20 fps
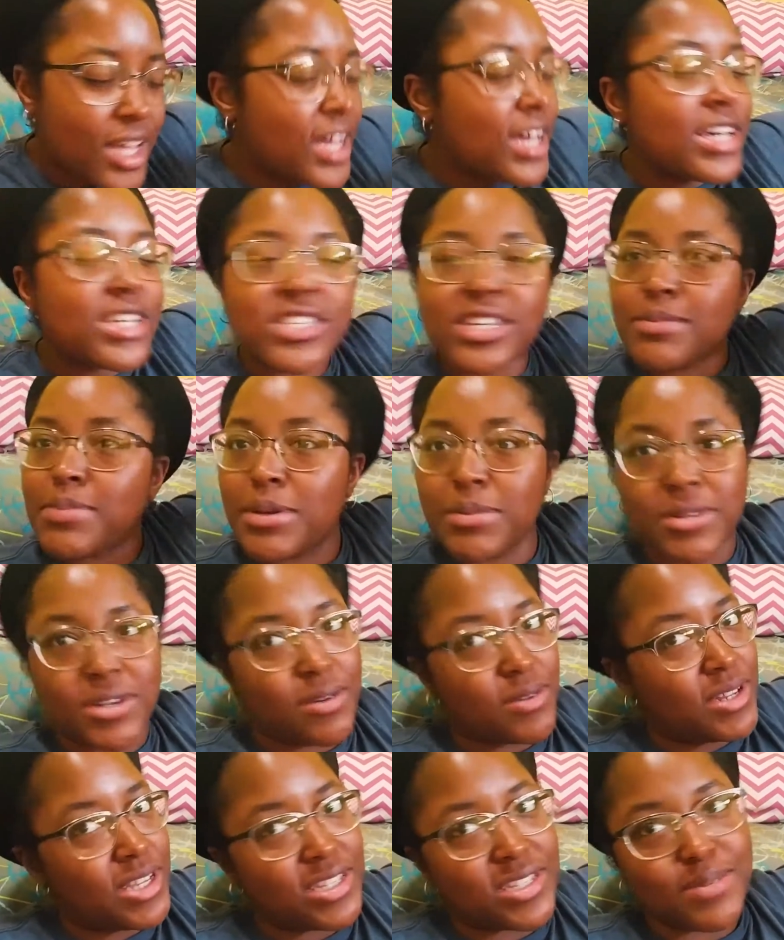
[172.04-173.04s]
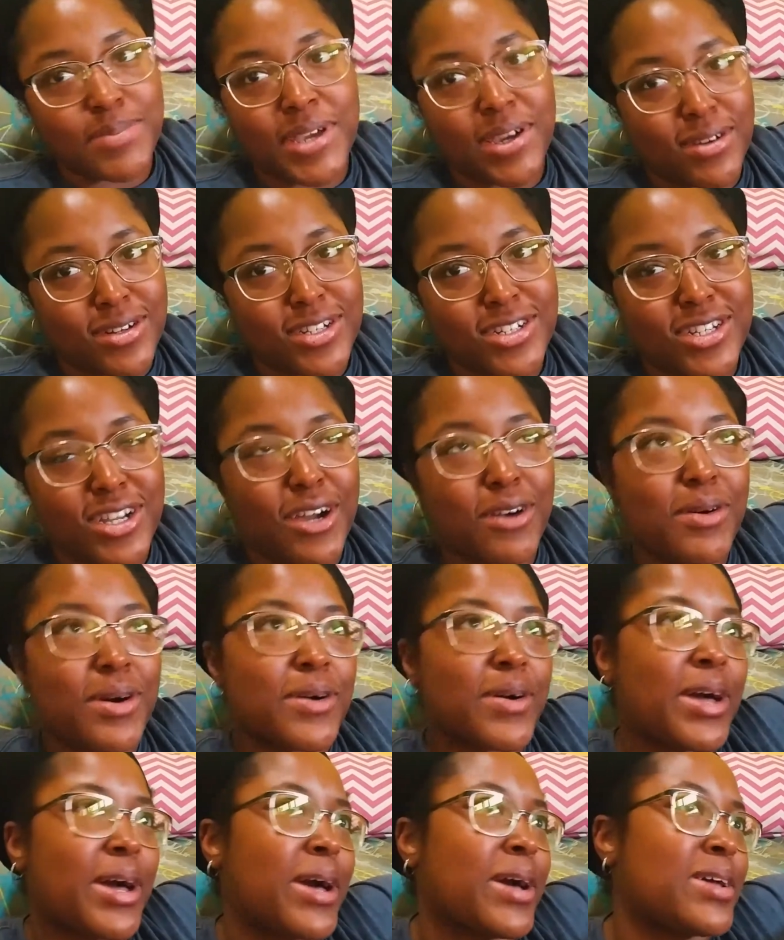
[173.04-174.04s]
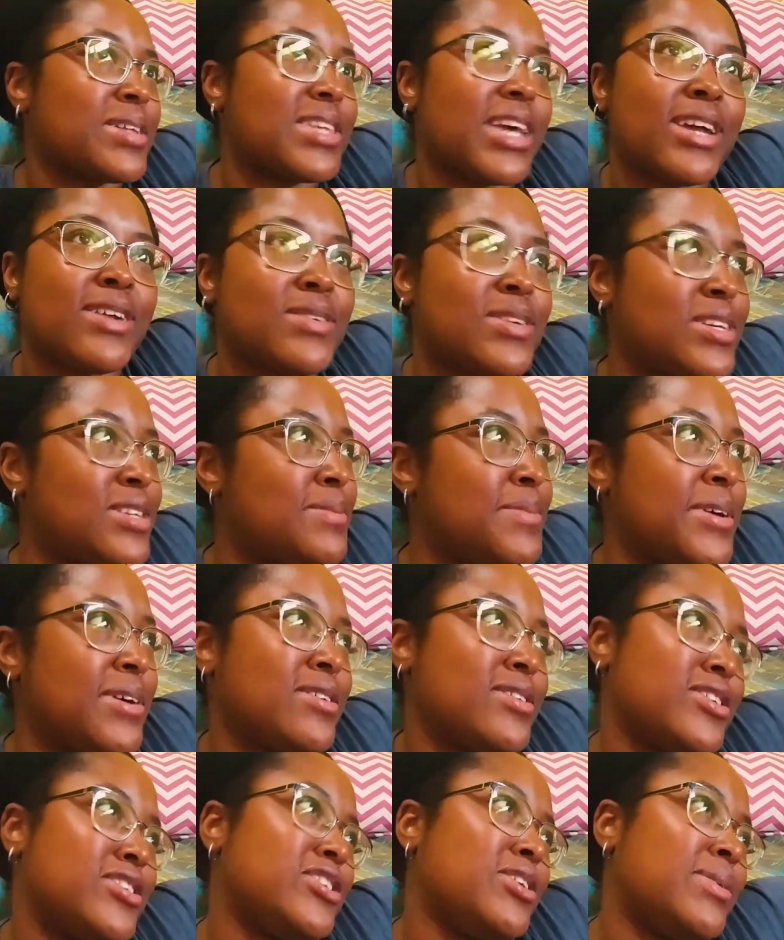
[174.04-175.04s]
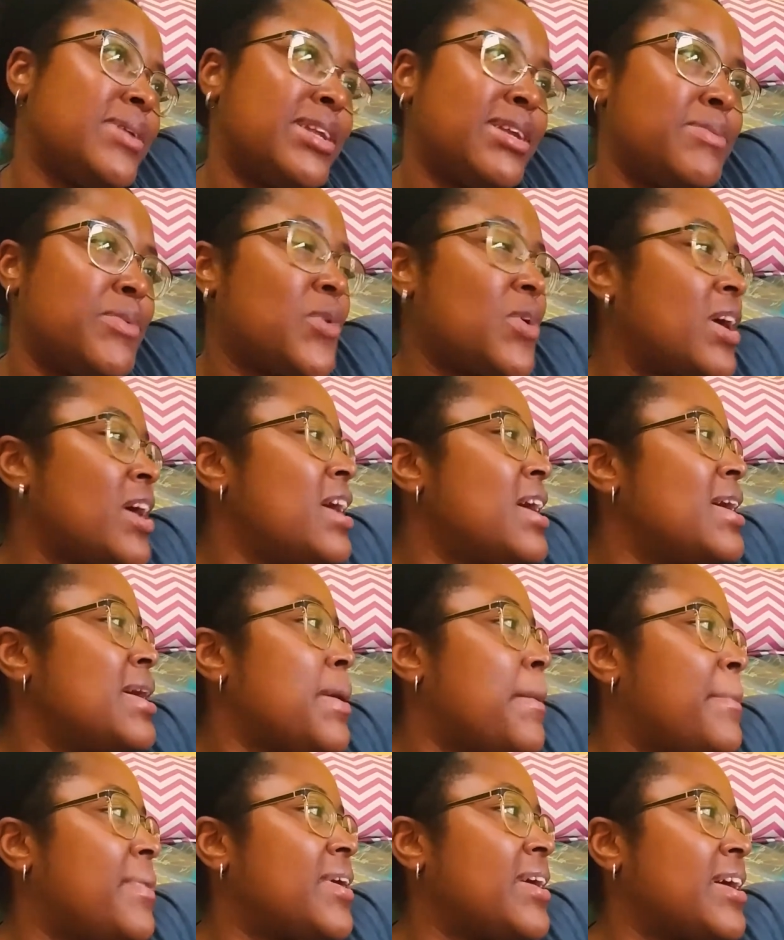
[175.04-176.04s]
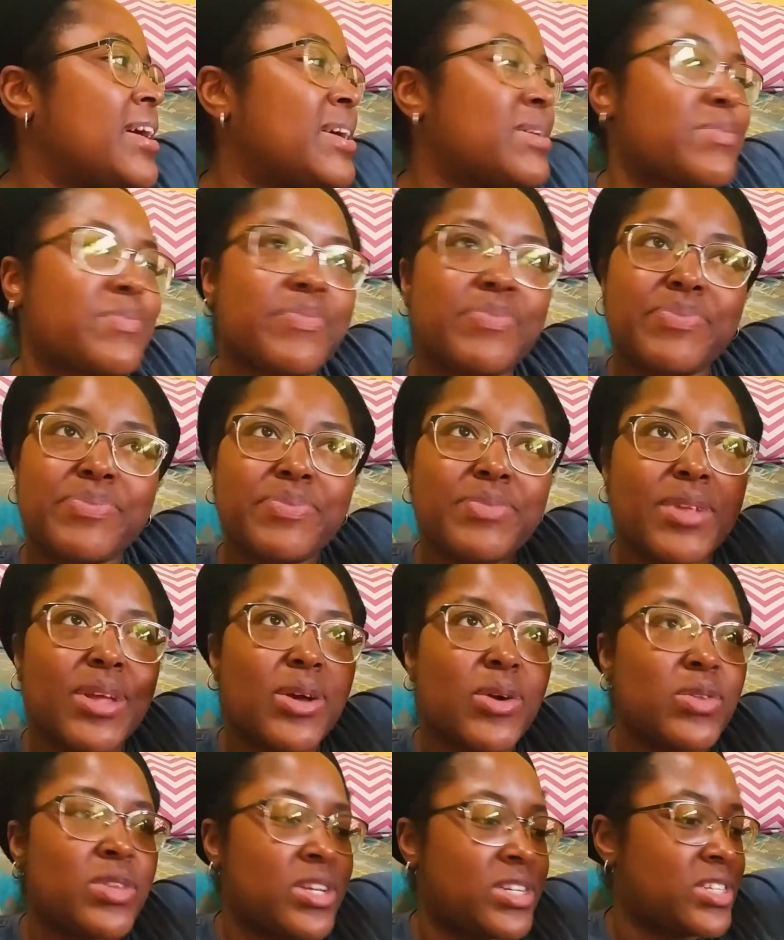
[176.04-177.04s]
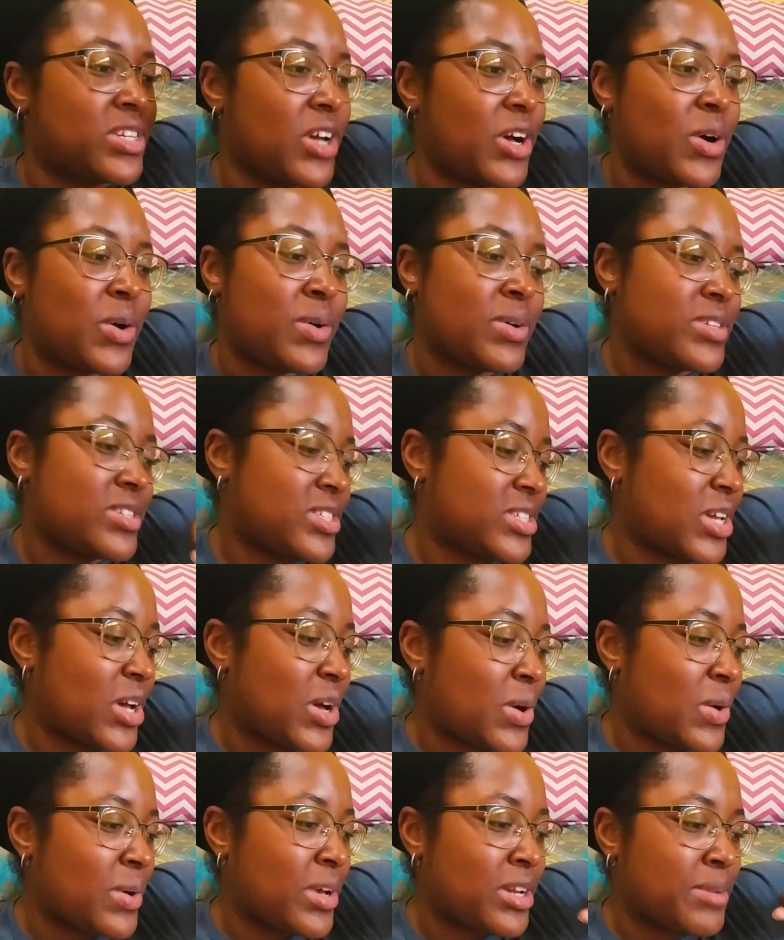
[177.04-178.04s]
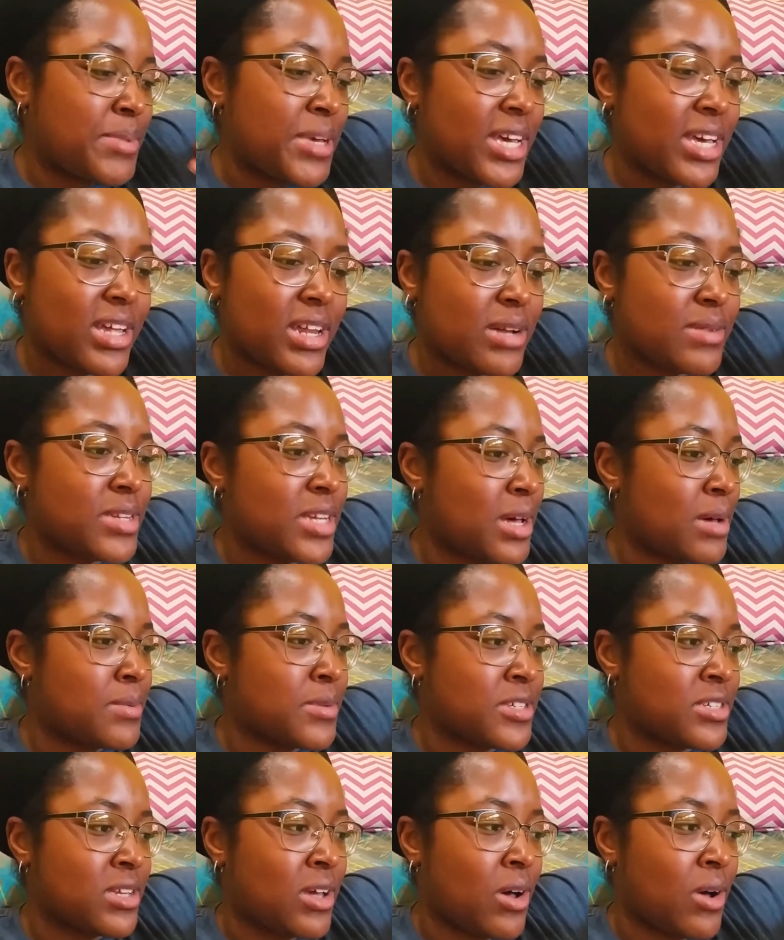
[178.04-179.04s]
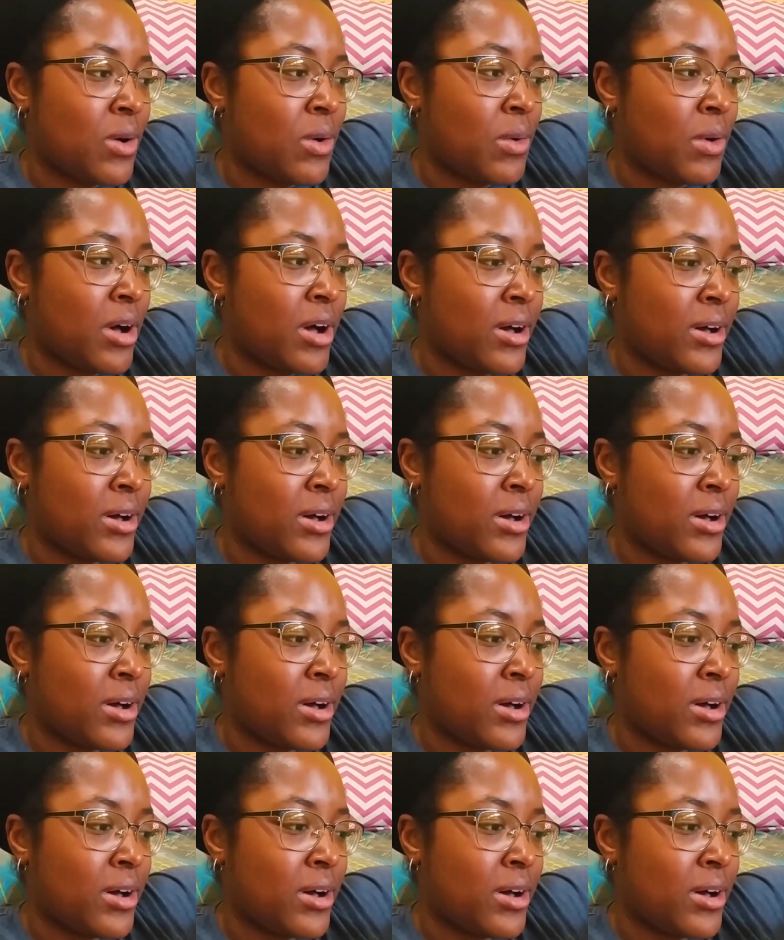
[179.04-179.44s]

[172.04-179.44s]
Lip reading: some people don't need to be on the show, okay? They don't need to be on the show anymore. But let's go. So in the beginning of the episode,